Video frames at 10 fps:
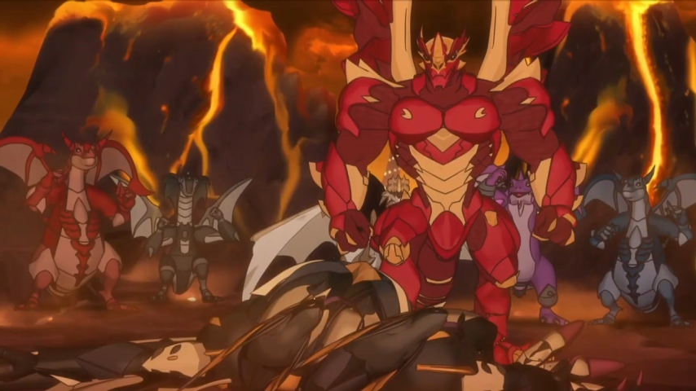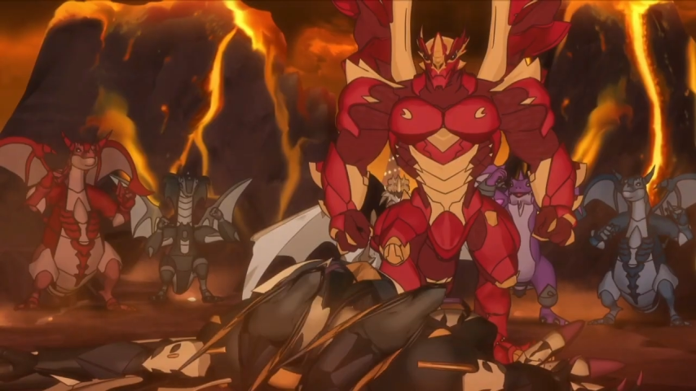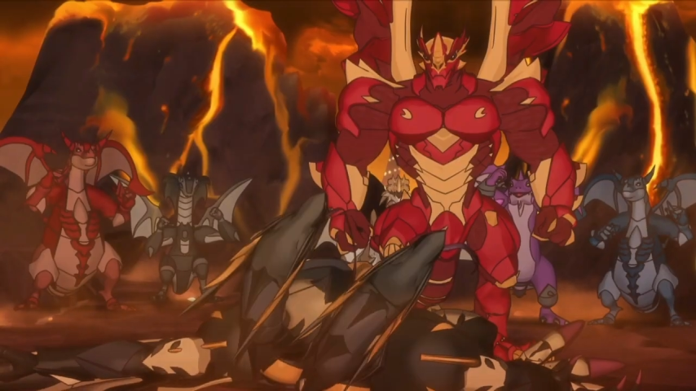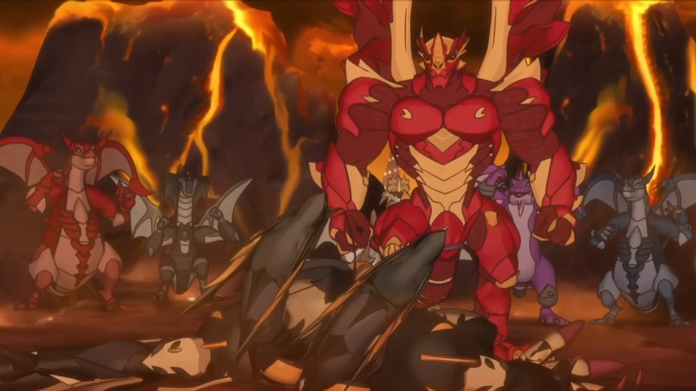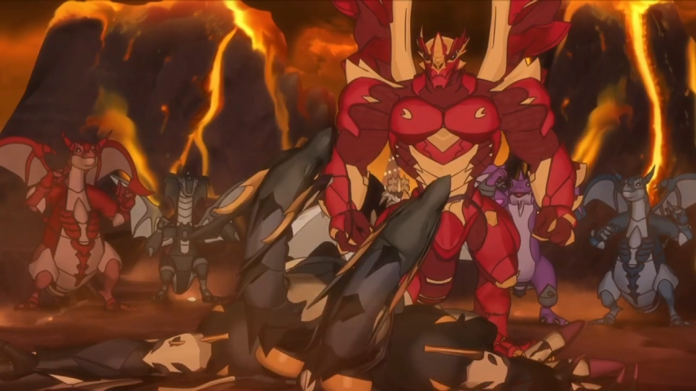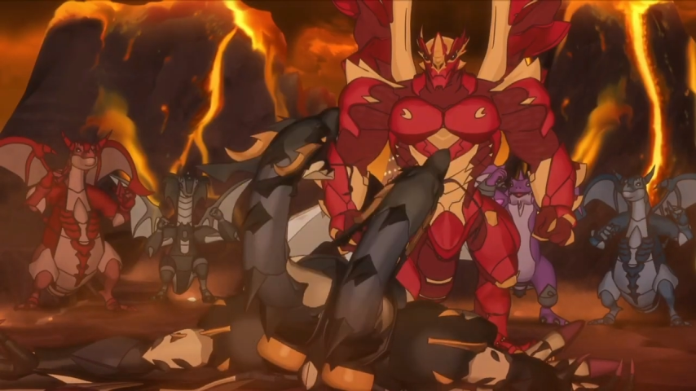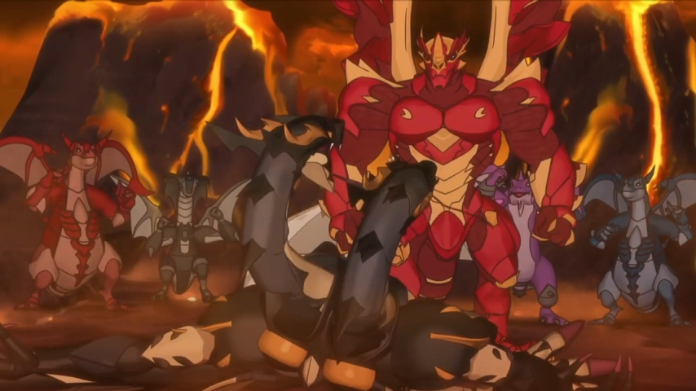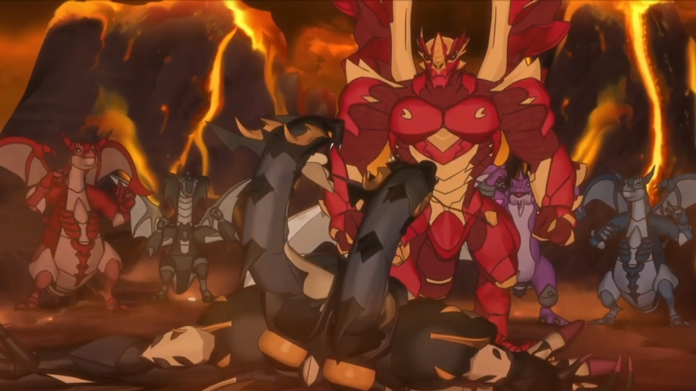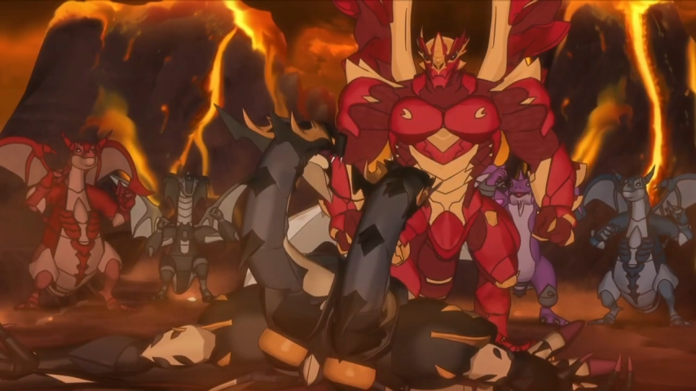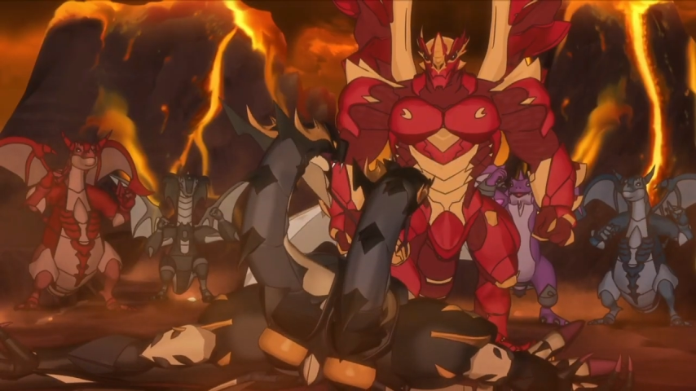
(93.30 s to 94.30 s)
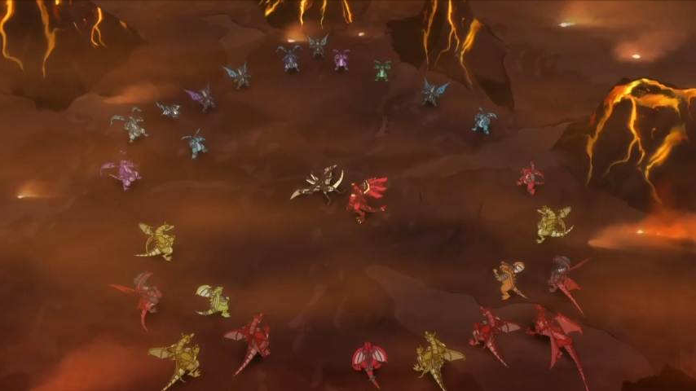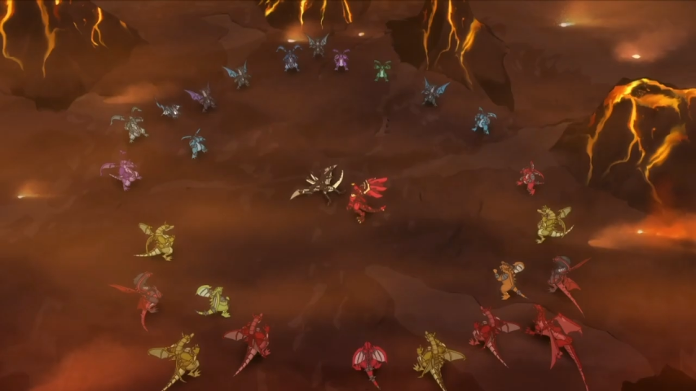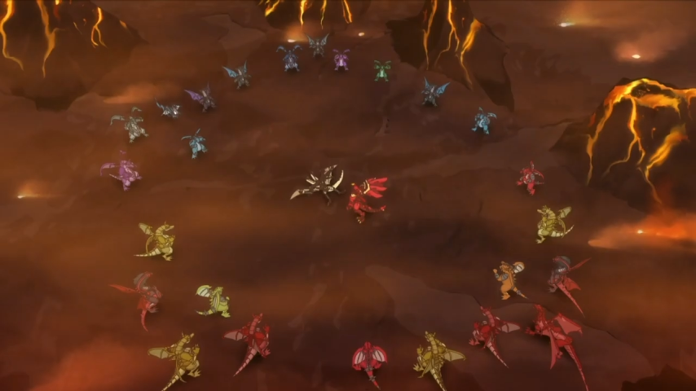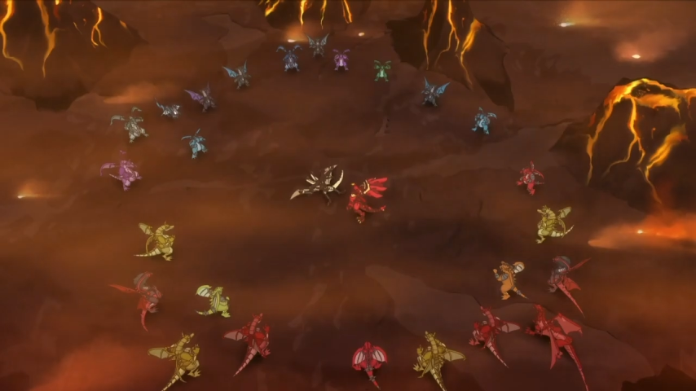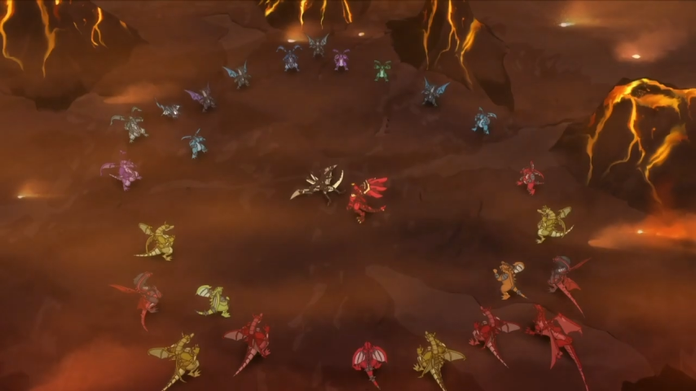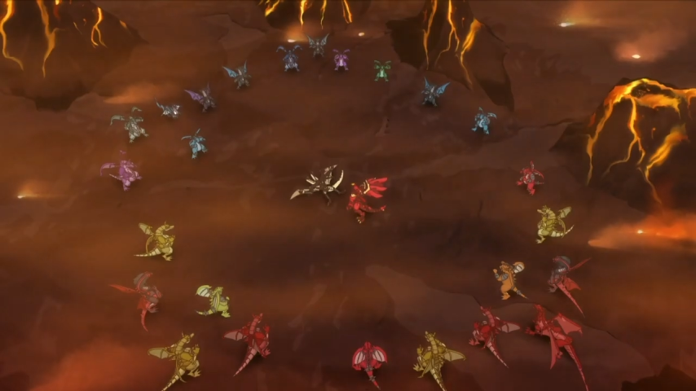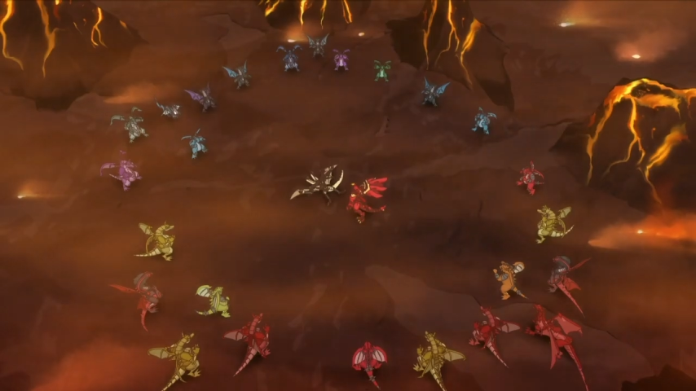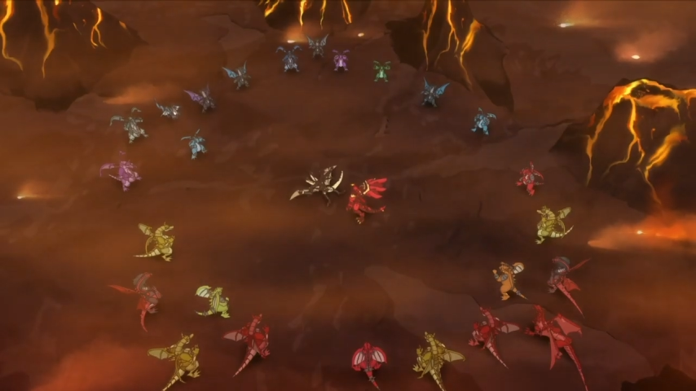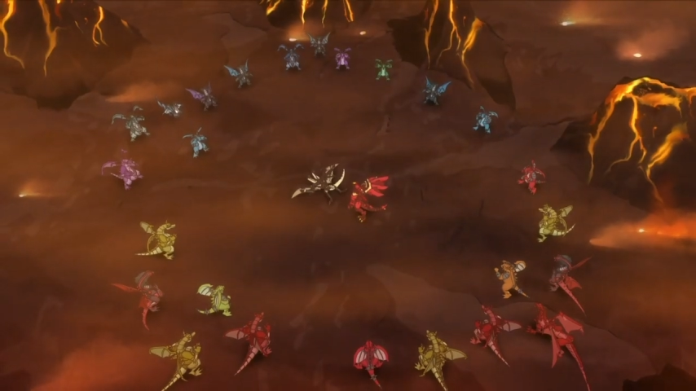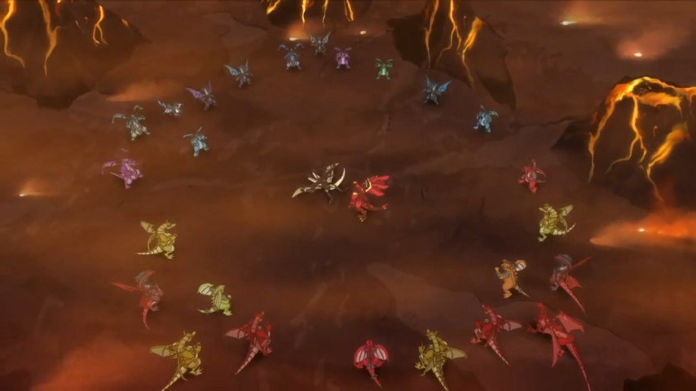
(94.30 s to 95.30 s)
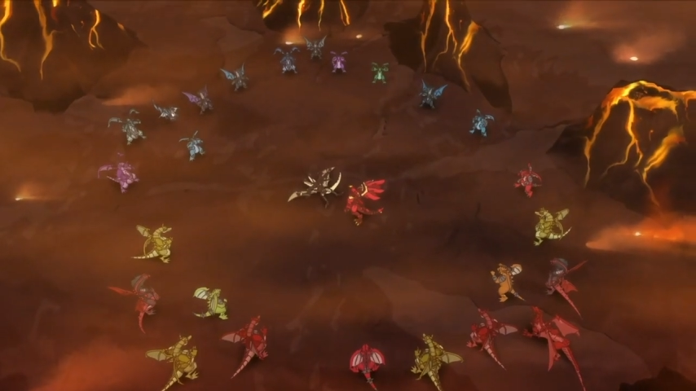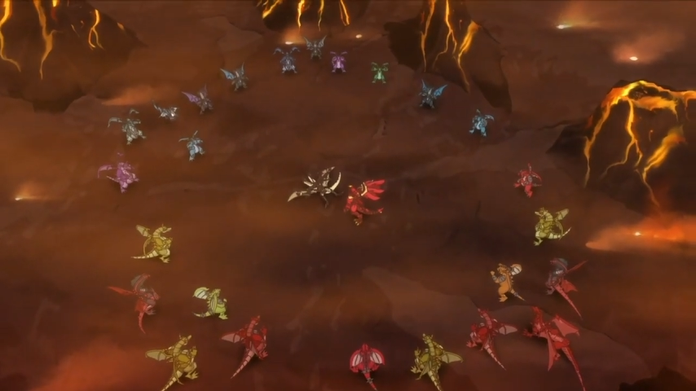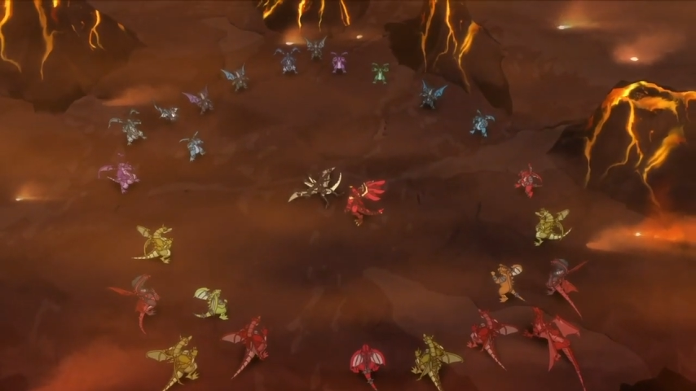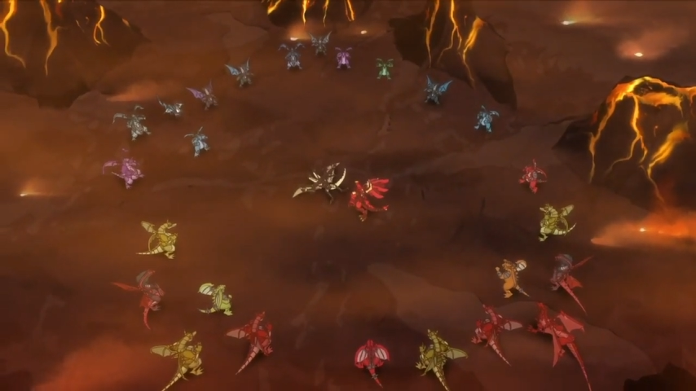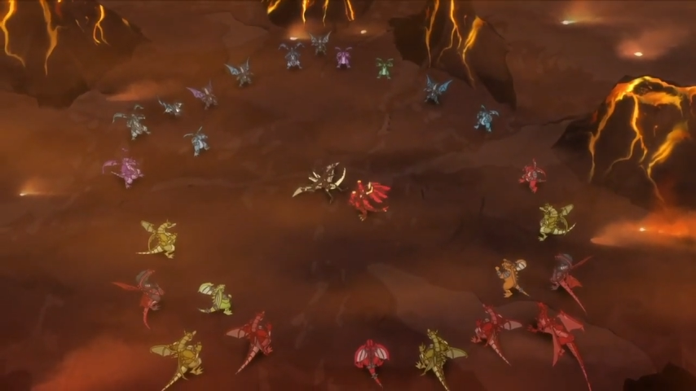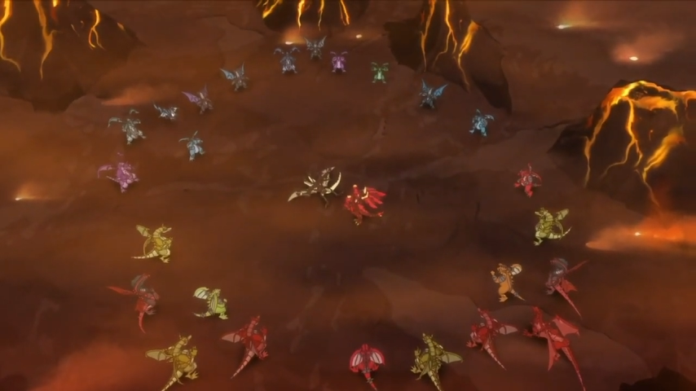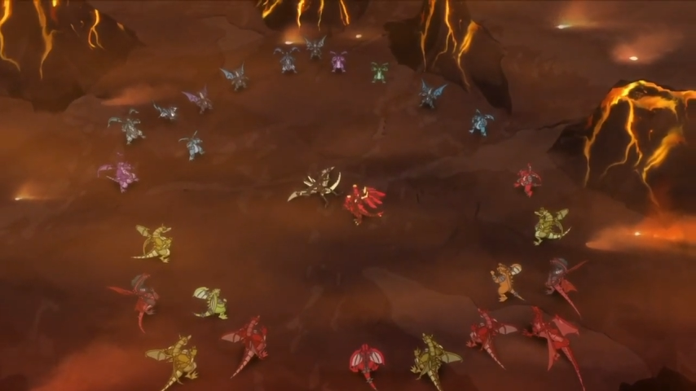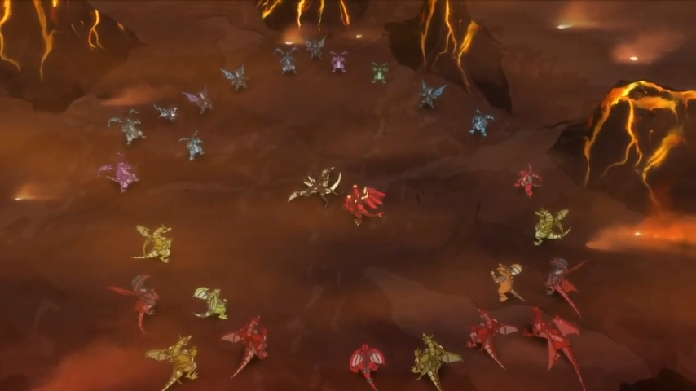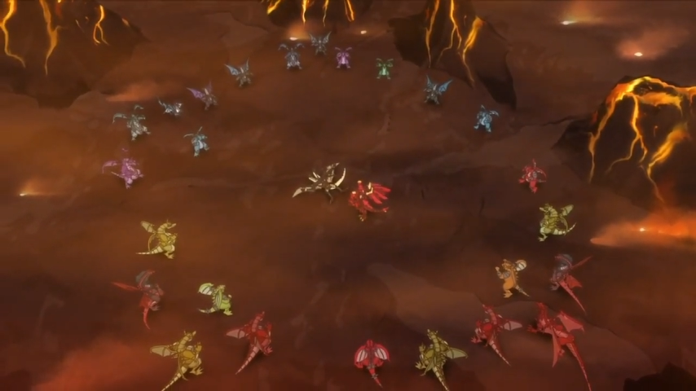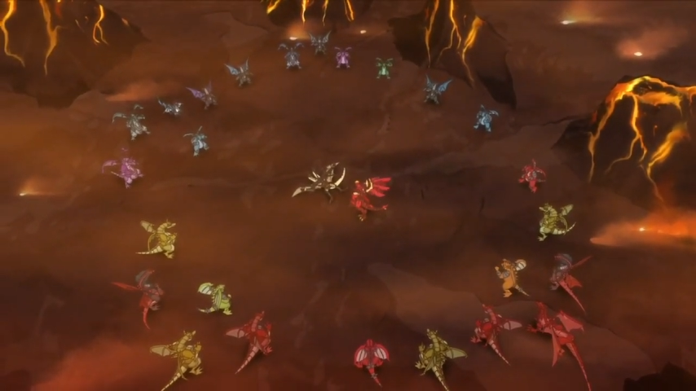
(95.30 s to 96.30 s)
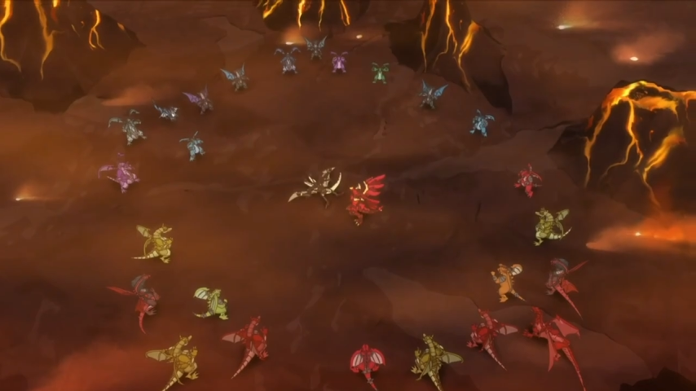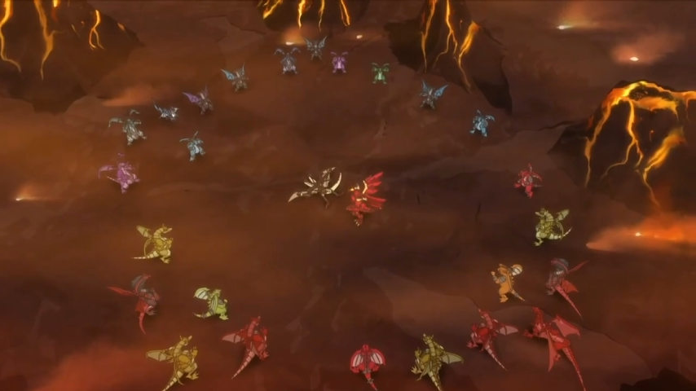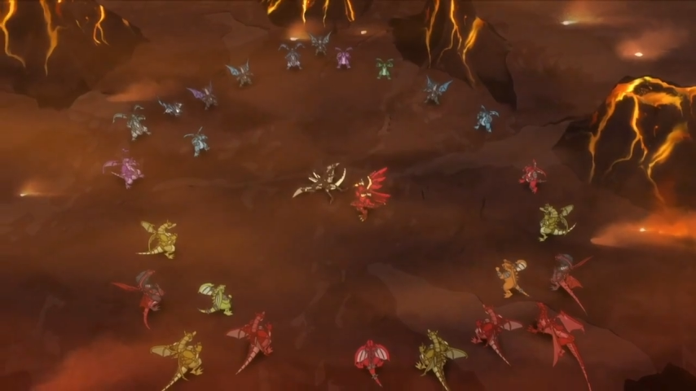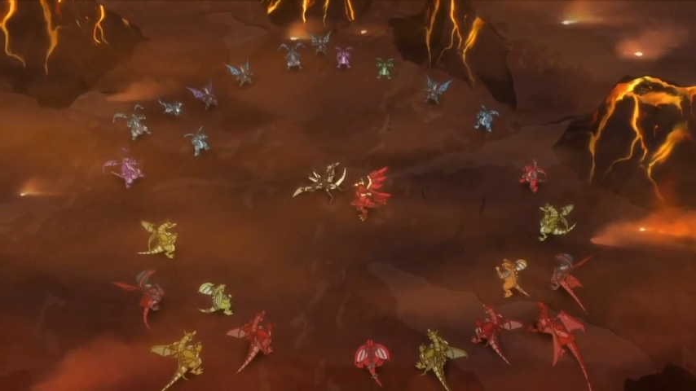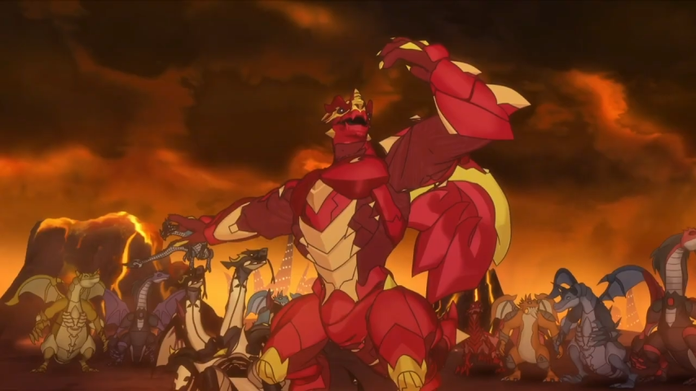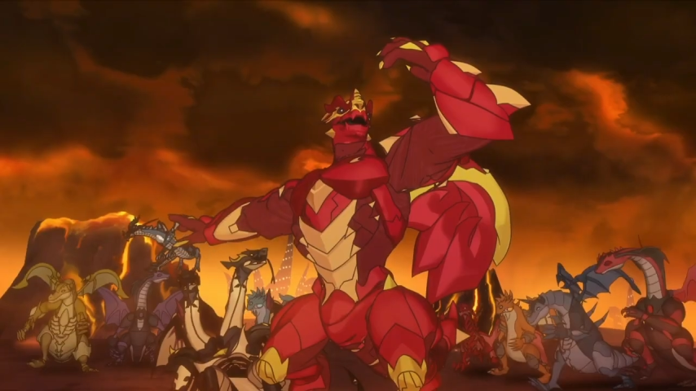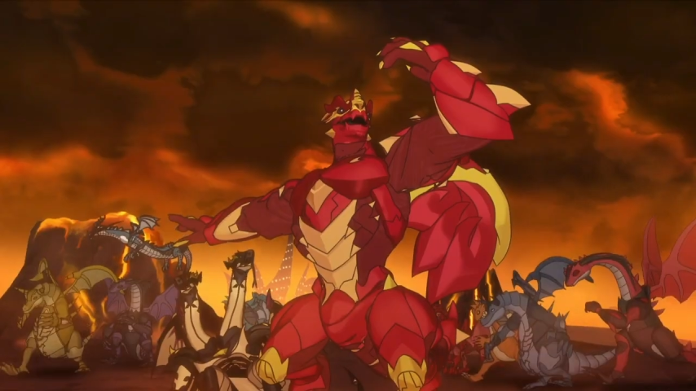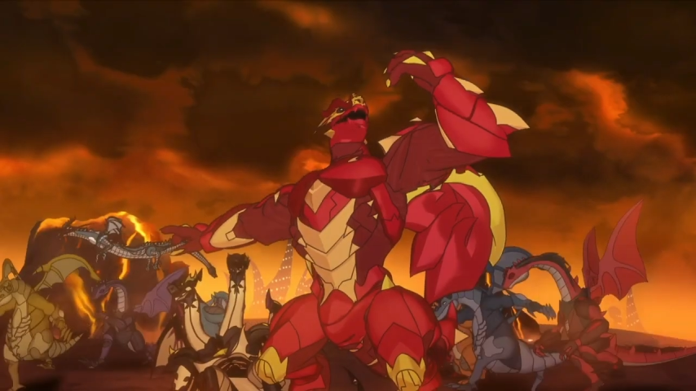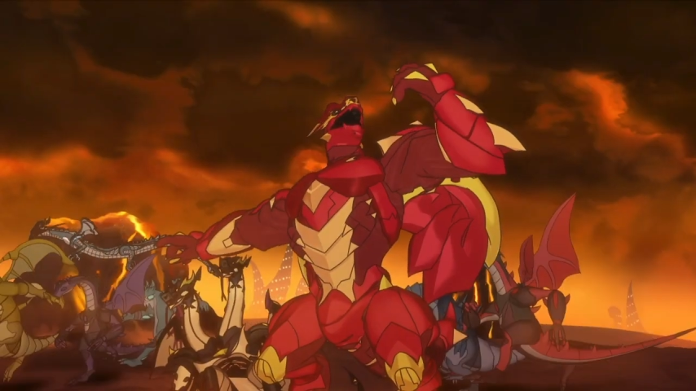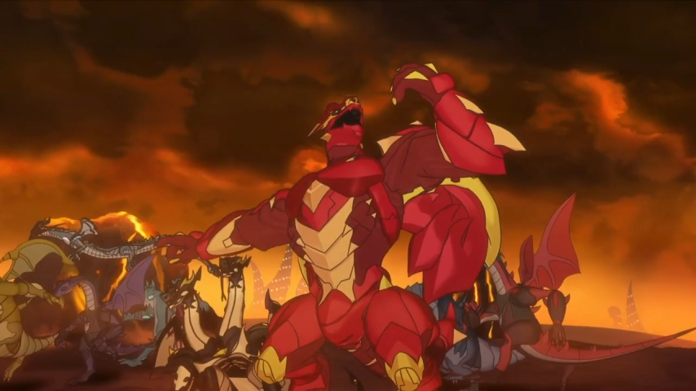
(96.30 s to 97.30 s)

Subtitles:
(no speaker visible)